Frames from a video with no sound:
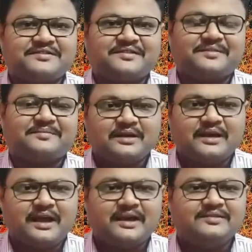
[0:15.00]
sir.
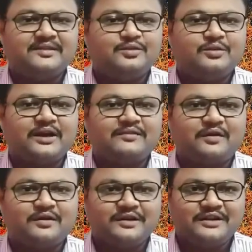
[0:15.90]
As you have
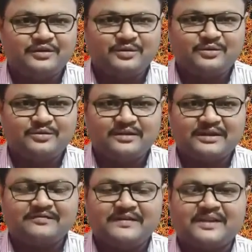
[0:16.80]
already know
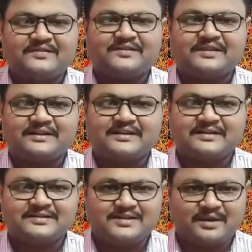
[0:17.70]
that we have started
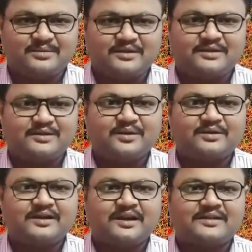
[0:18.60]
a chapter
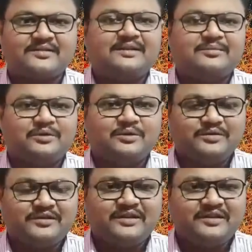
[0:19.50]
called as
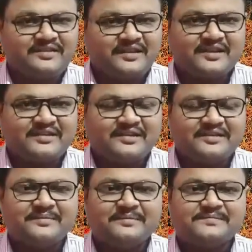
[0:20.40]
PUC second
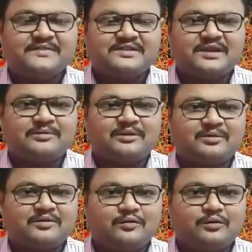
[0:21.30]
year, chapter
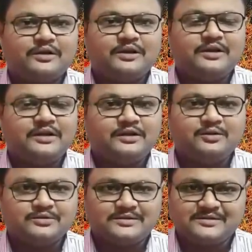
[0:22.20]
number 14
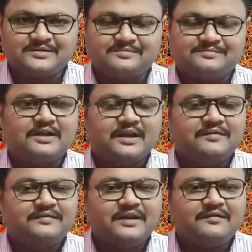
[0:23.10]
ecosystem.
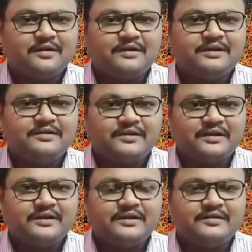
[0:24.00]
We have already
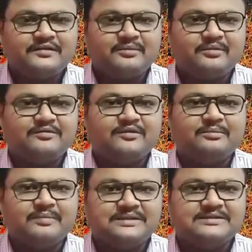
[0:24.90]
studied some of the
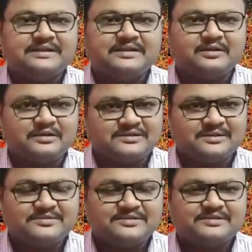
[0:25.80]
basic
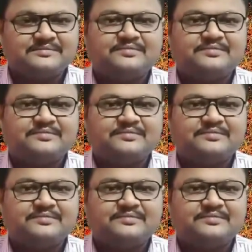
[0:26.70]
concepts